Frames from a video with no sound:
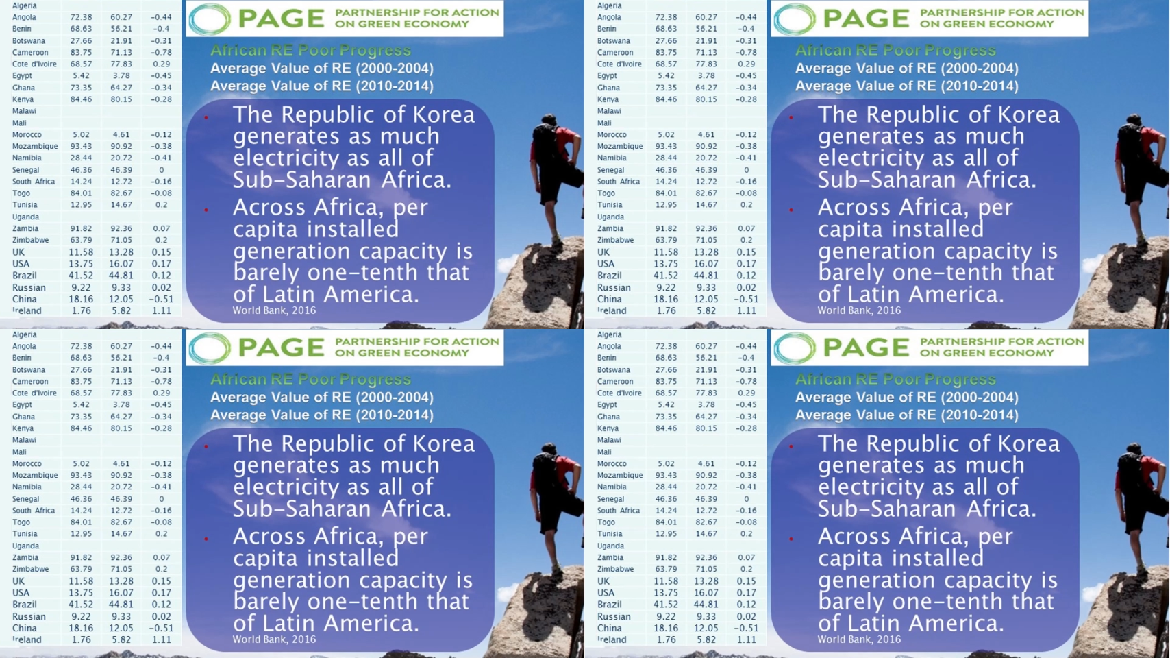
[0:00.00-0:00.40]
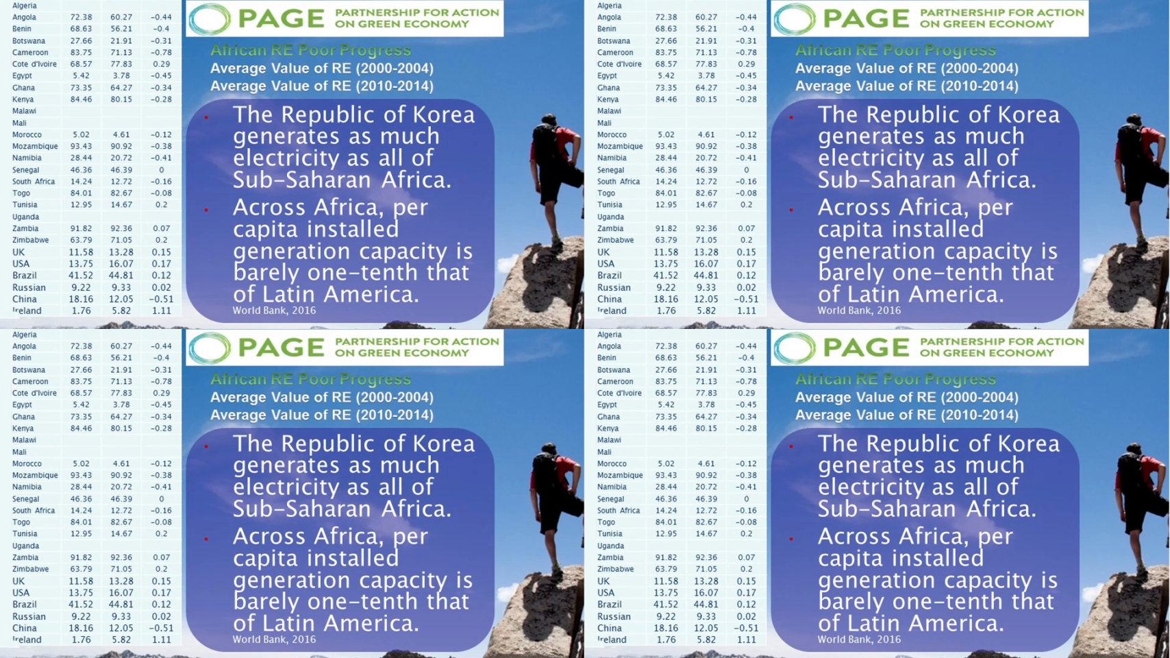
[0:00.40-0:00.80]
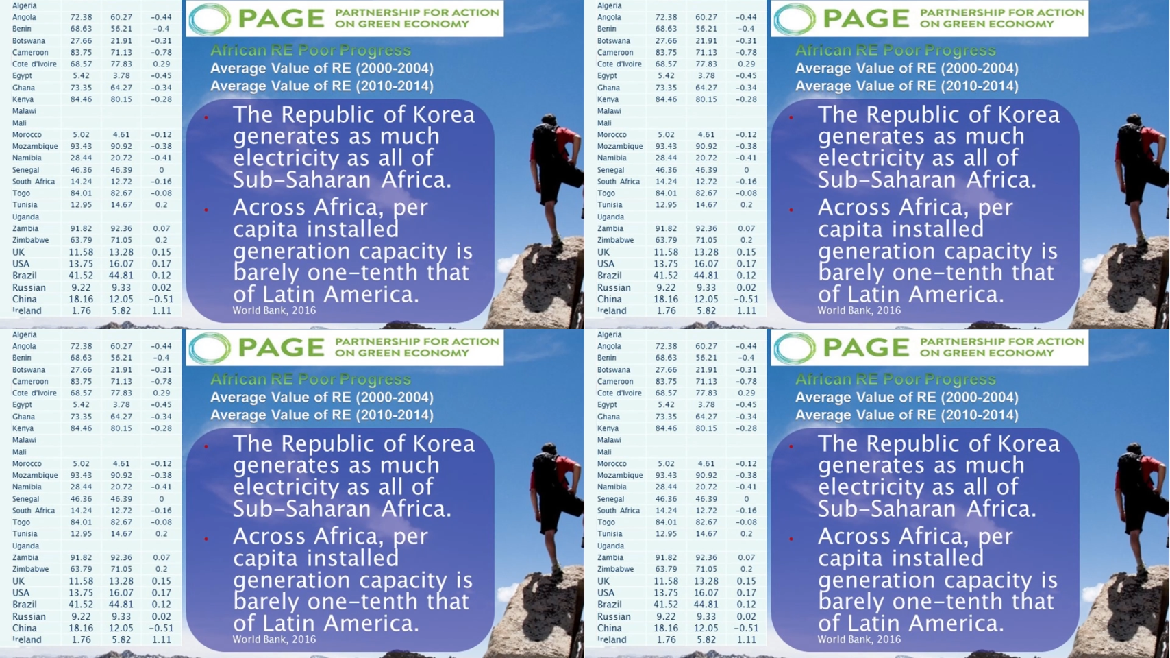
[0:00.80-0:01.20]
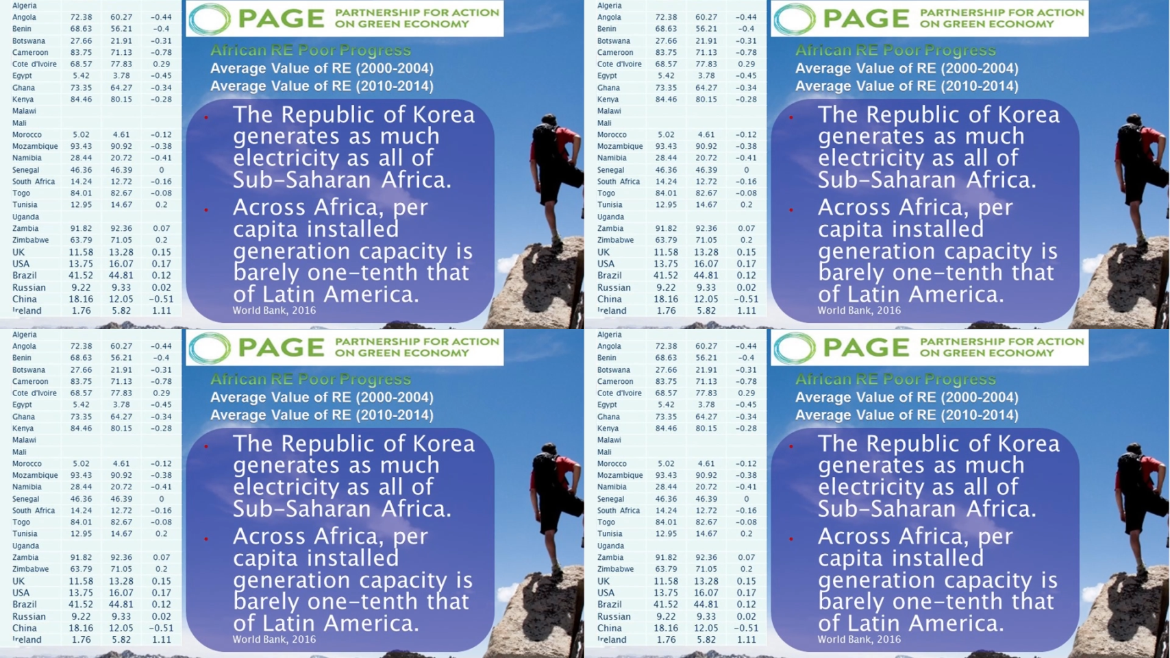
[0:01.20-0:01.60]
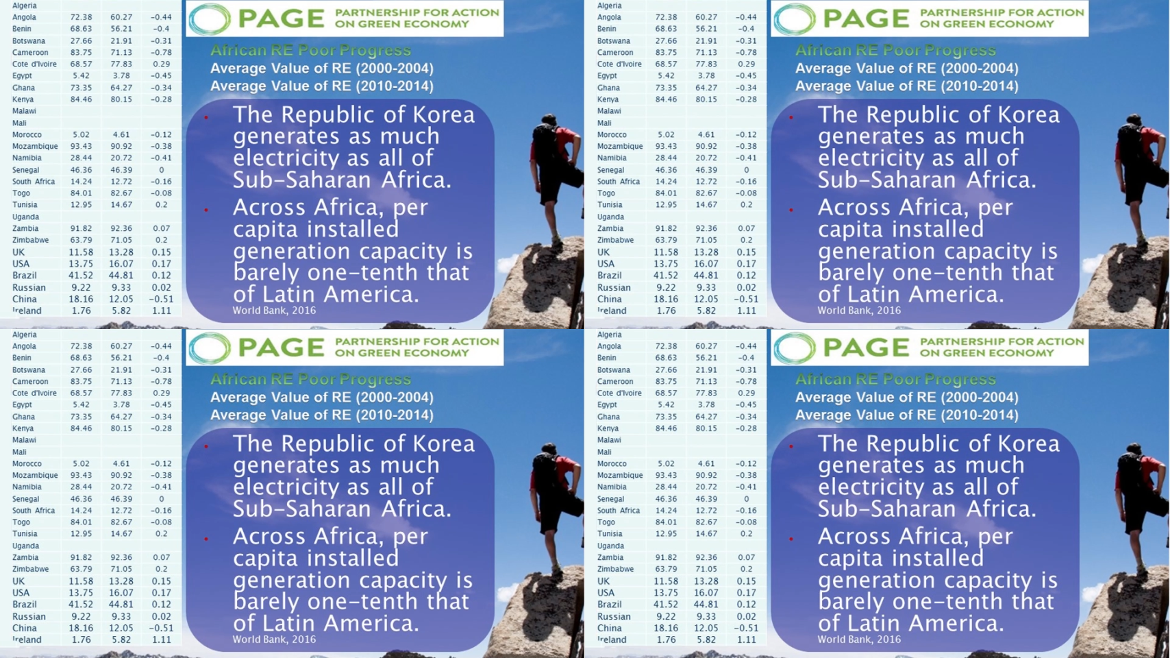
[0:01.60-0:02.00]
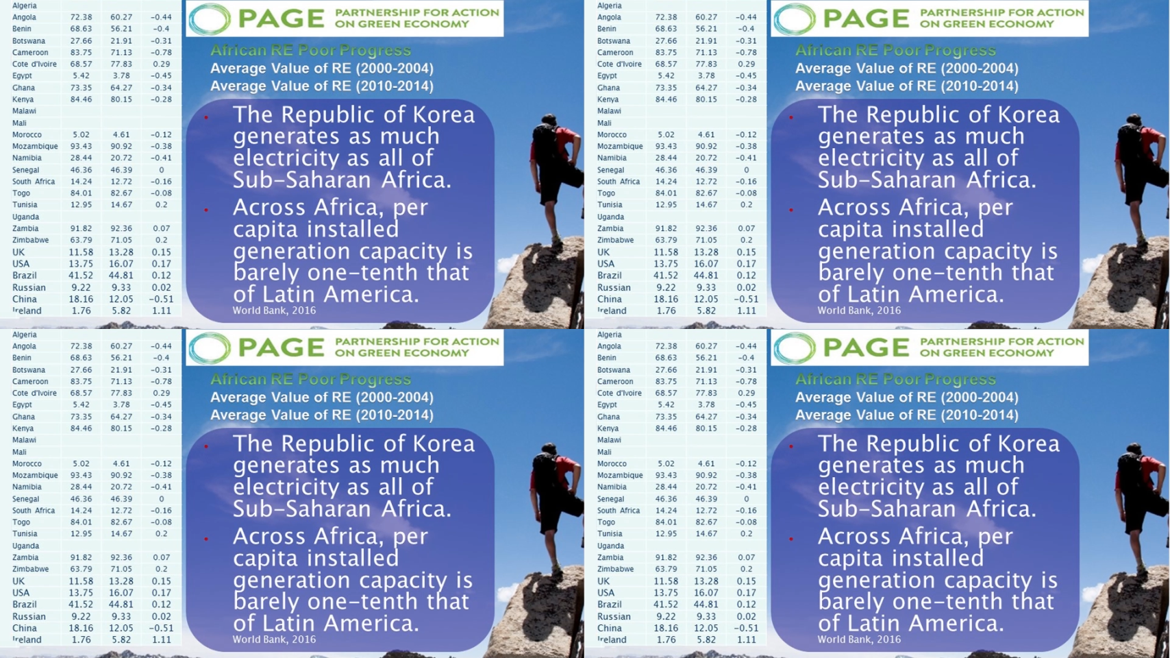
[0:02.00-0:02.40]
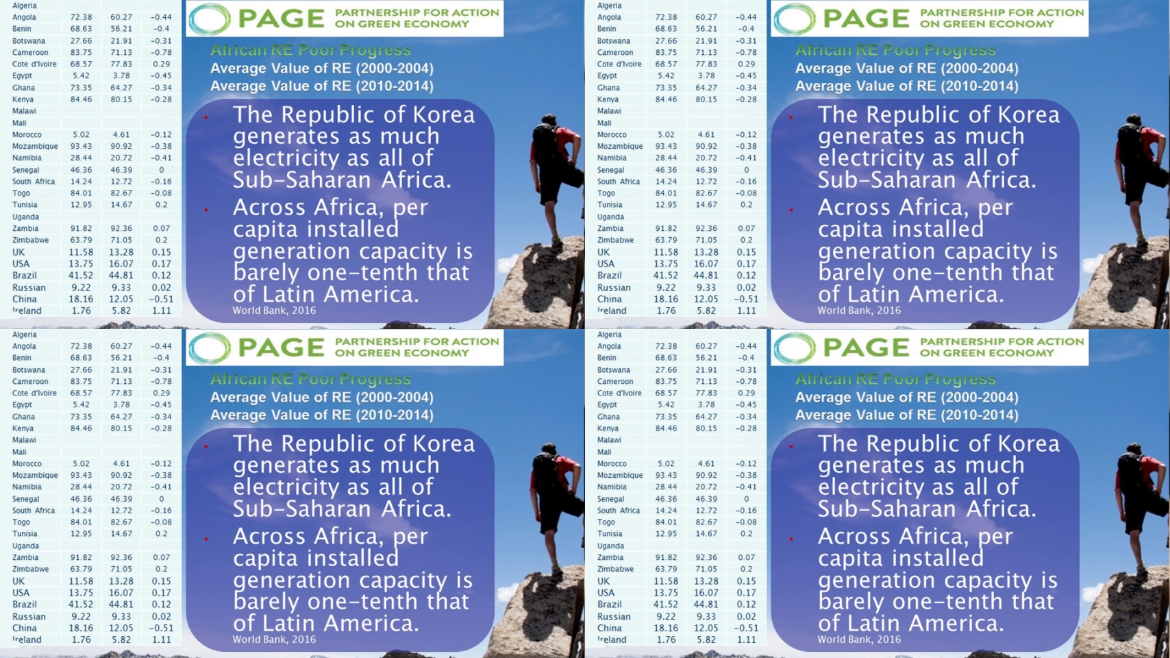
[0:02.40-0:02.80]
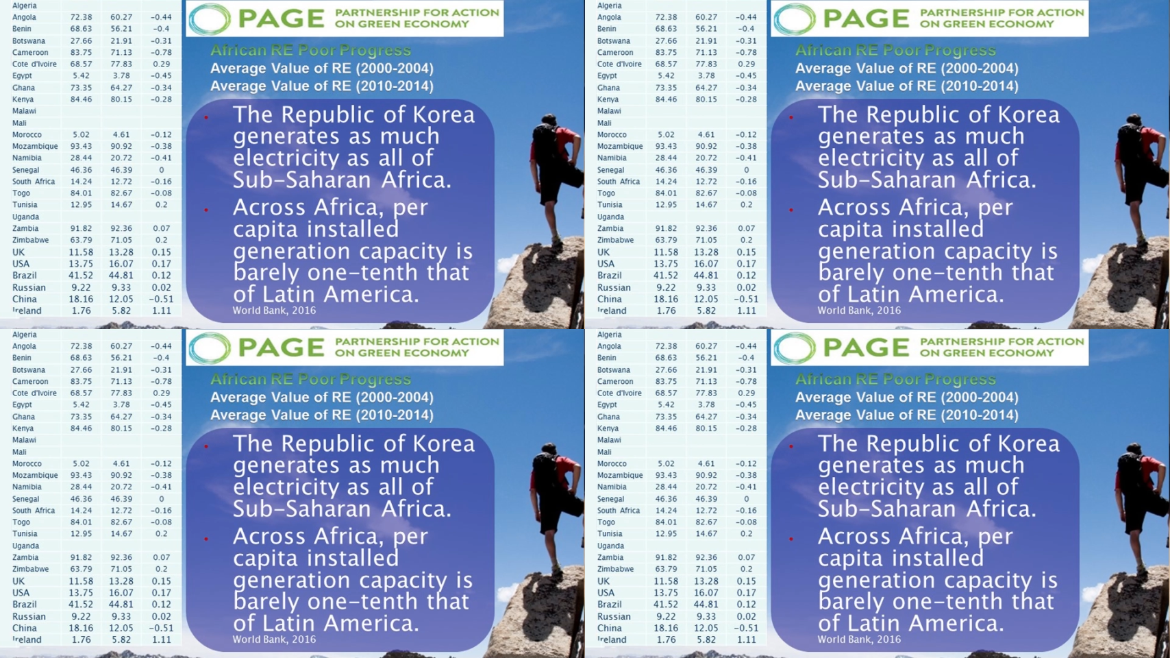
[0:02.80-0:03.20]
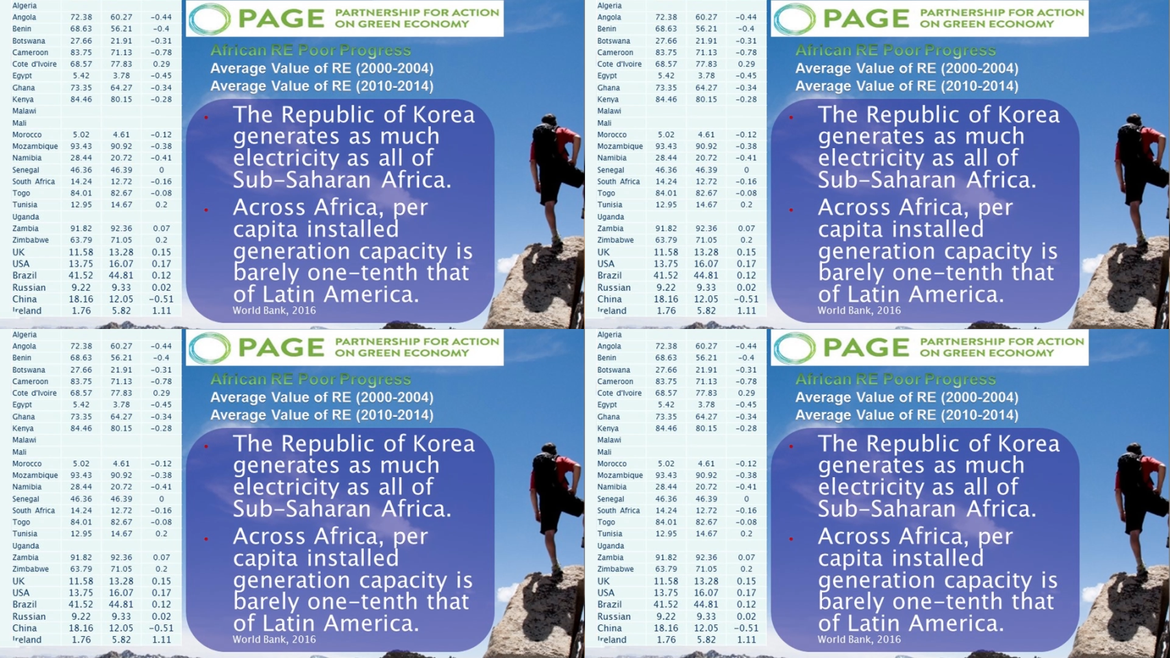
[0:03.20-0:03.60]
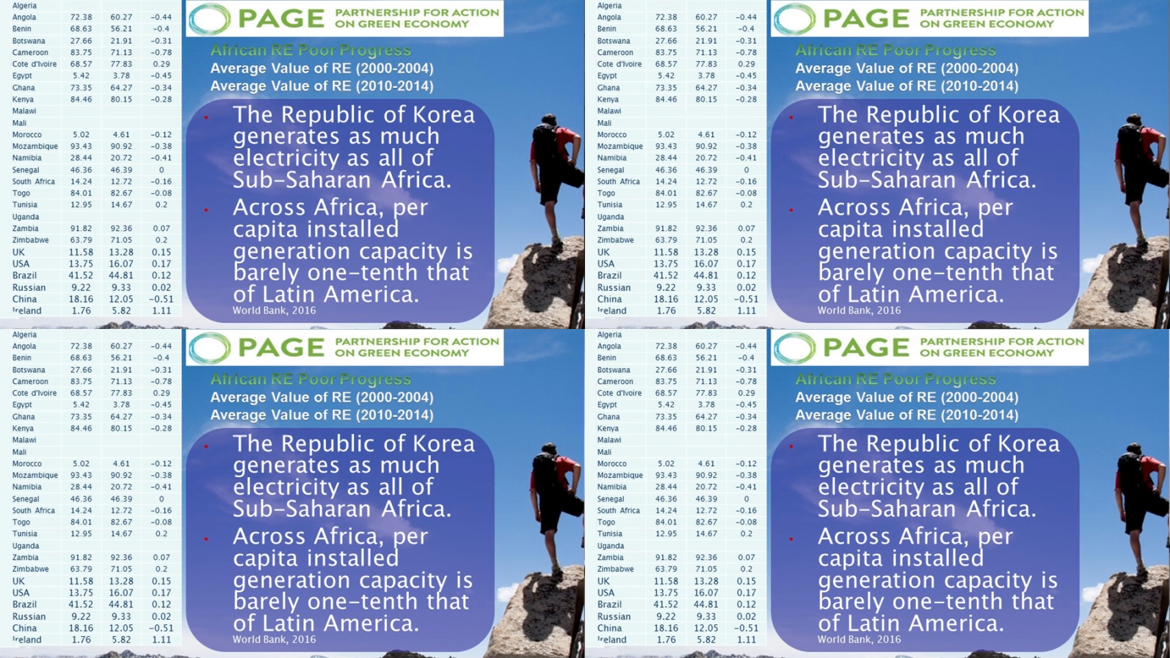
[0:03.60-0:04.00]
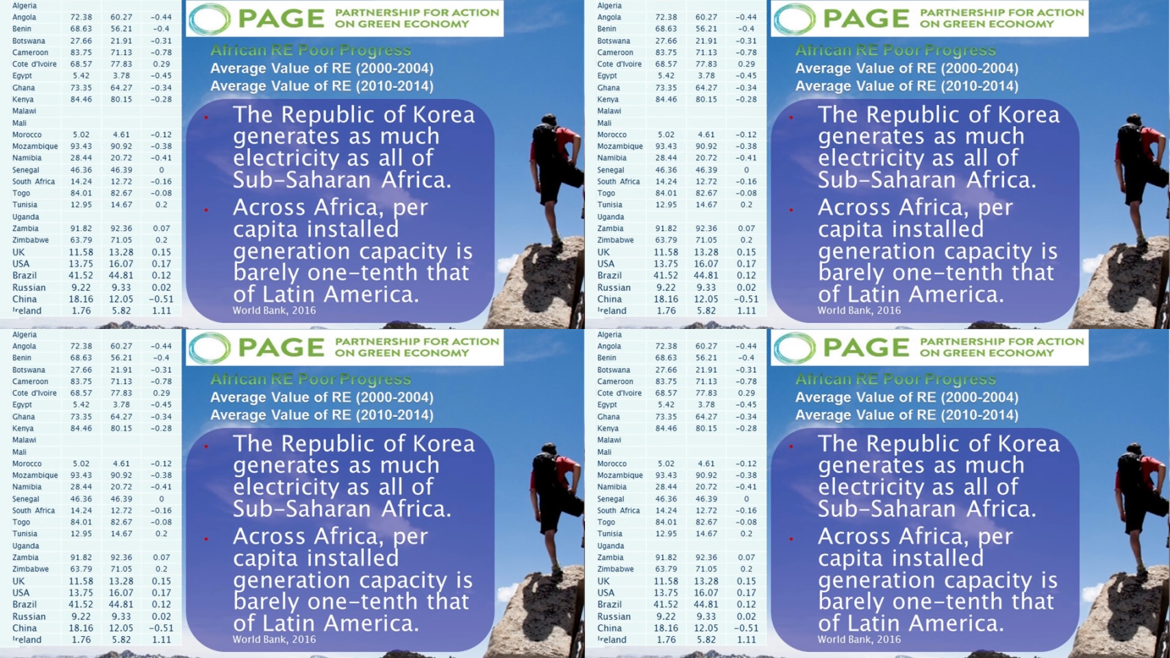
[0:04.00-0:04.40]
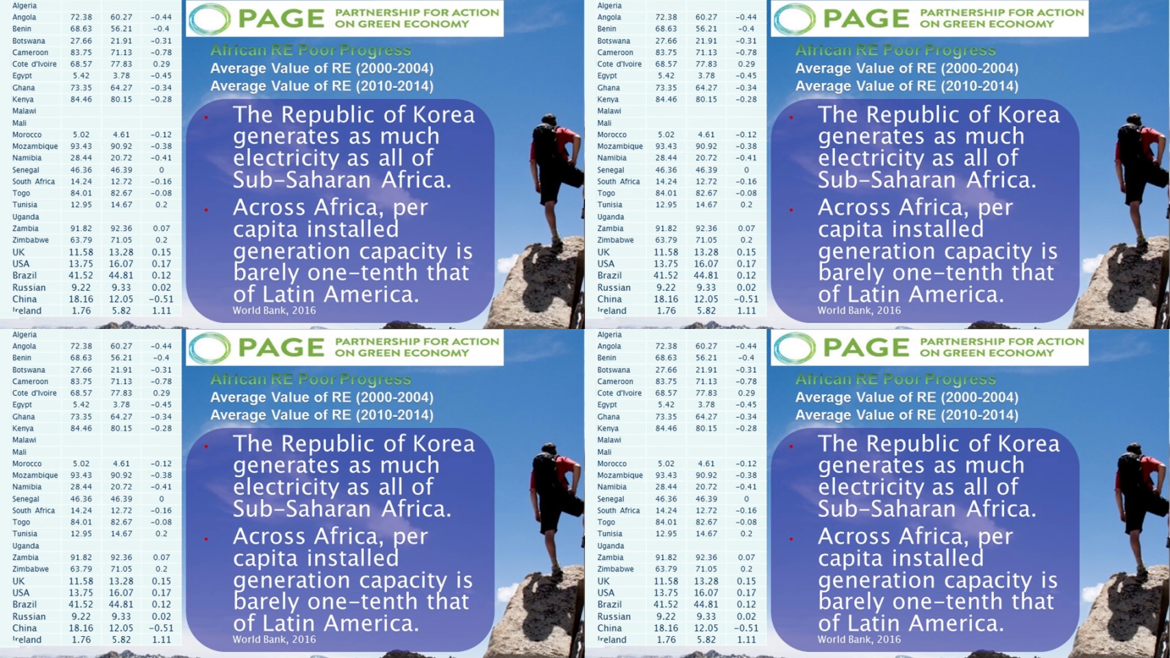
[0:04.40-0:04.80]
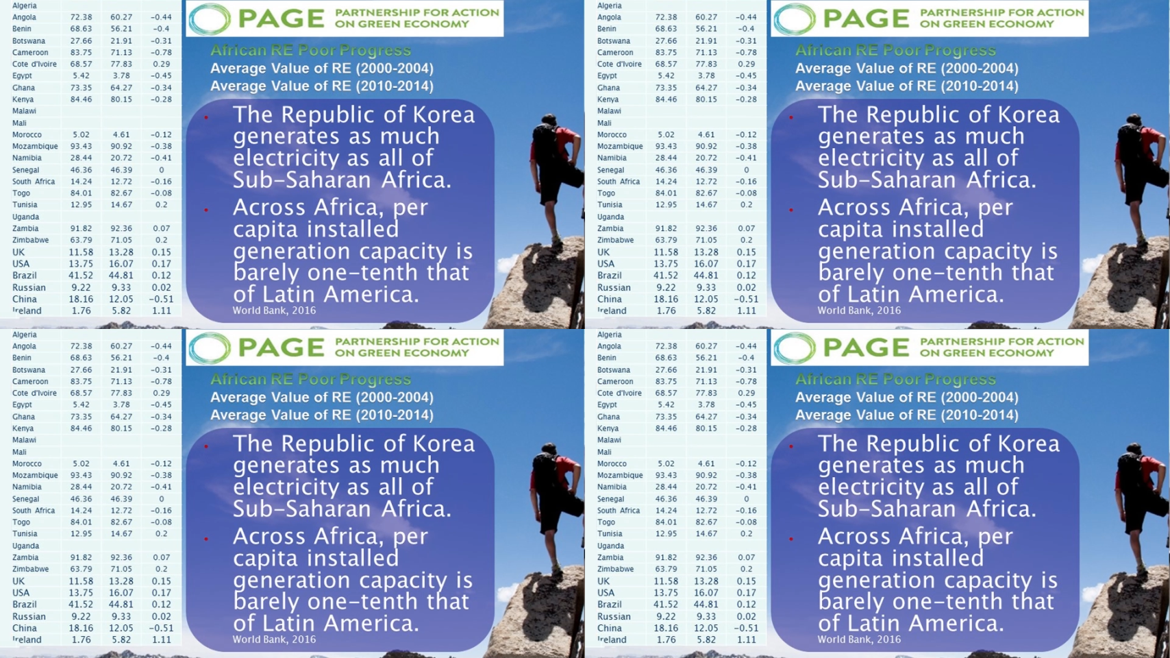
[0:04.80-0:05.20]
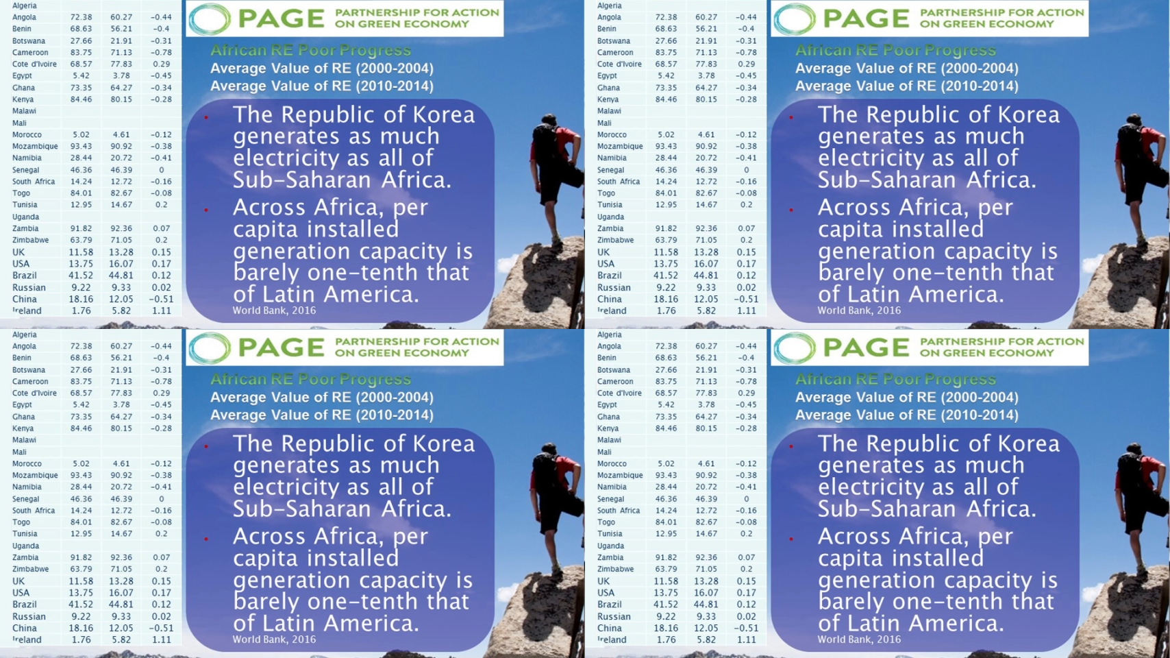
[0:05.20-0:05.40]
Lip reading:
Nobody's mouth can be seen.